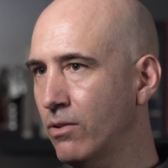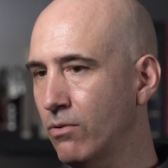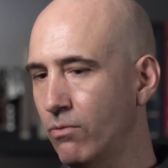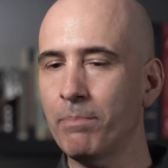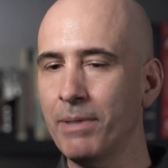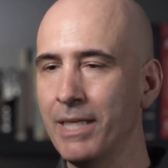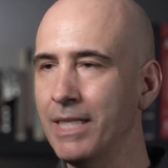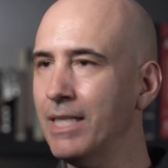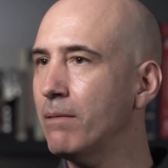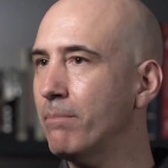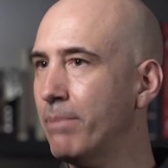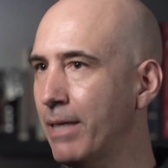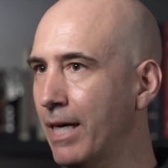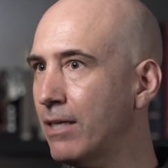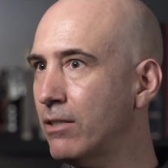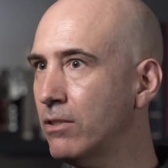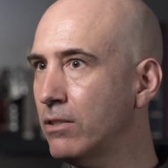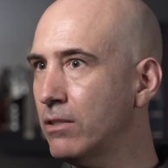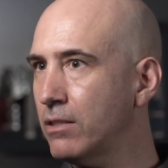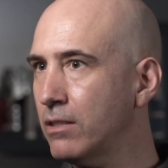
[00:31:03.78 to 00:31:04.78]
repeating
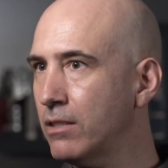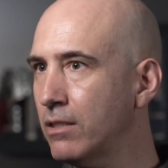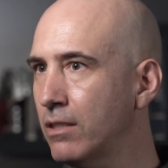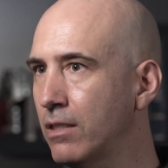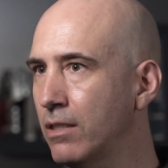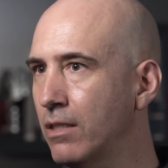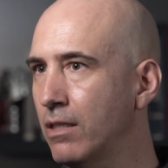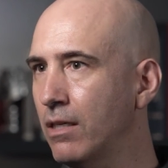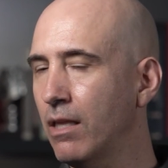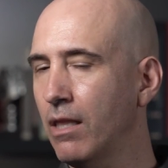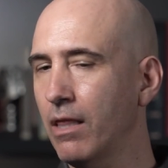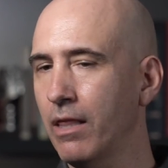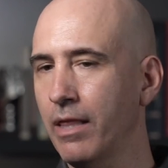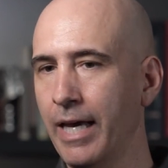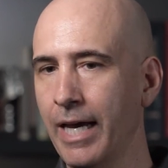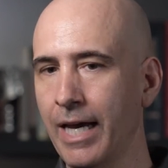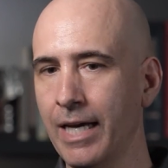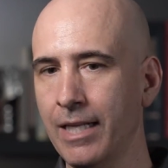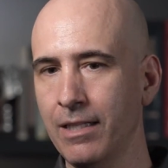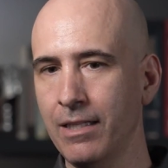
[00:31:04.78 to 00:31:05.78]
patterns,
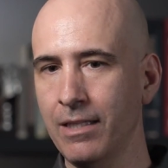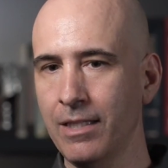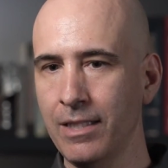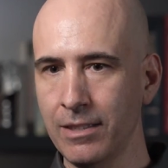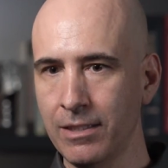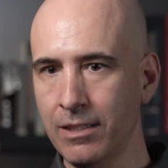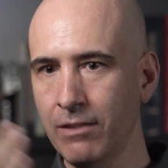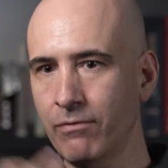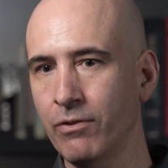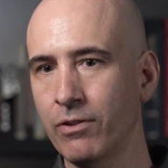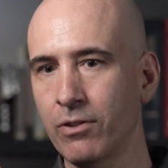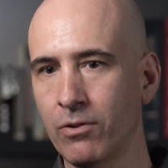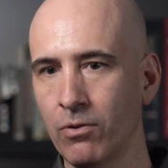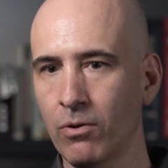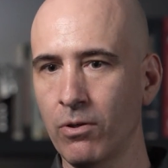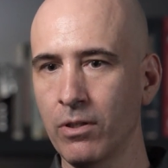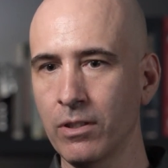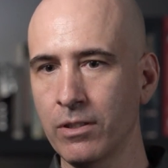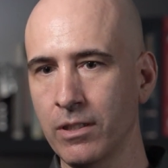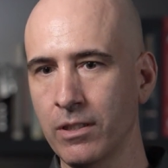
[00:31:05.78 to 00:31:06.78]
that these different
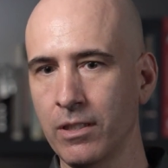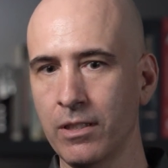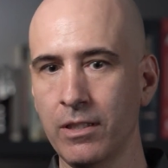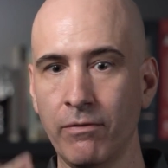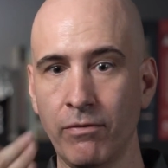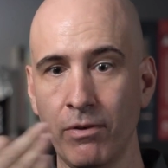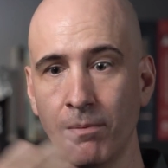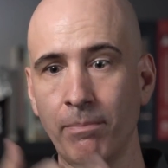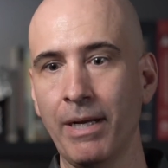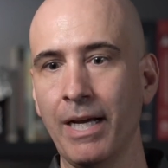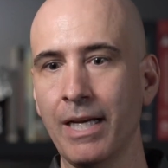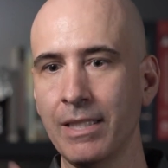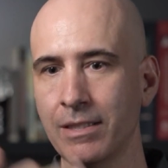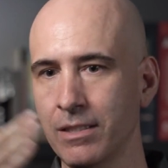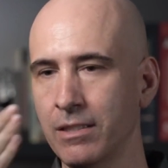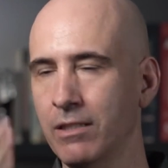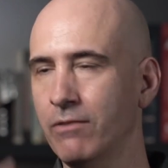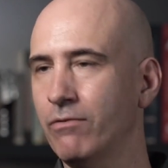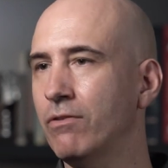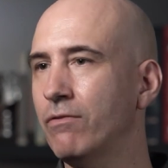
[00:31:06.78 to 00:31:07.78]
doors into different
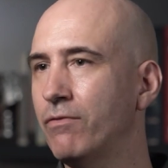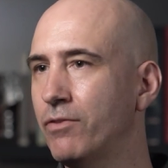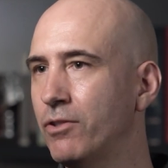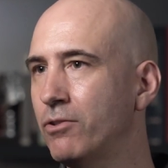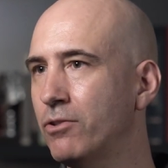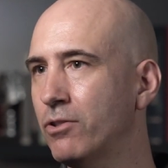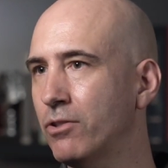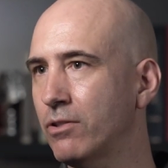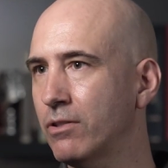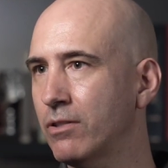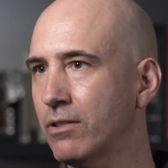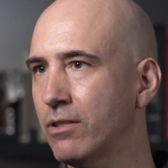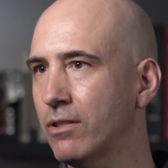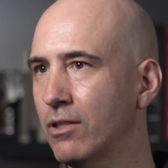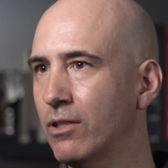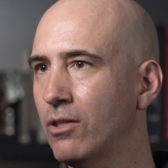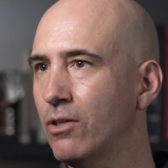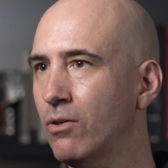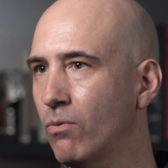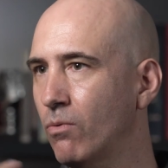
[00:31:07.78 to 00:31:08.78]
pasts and different futures
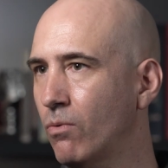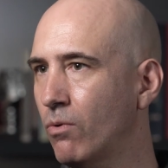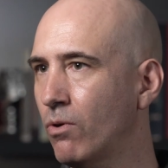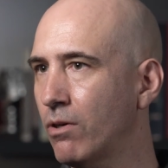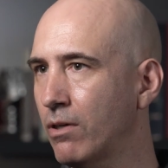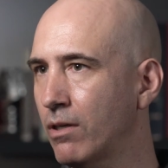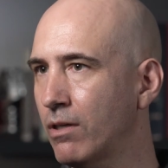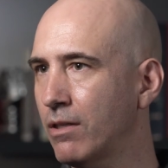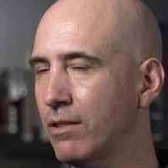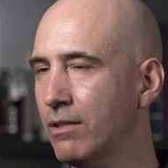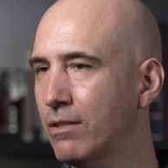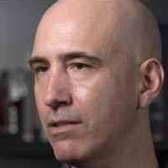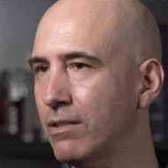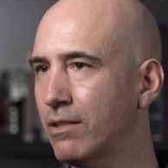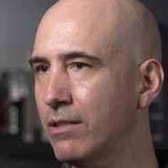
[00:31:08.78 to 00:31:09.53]
were